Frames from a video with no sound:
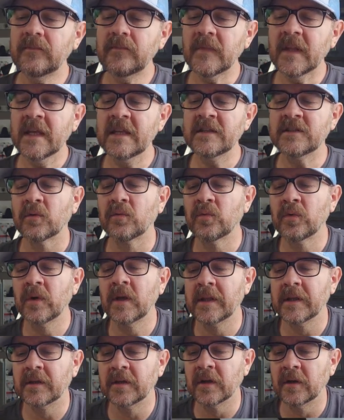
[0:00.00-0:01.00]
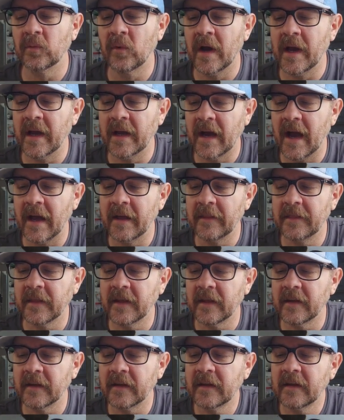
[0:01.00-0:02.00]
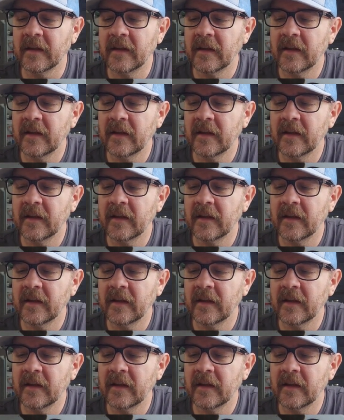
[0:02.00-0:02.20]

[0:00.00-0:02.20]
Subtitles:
It's a really good way, I think.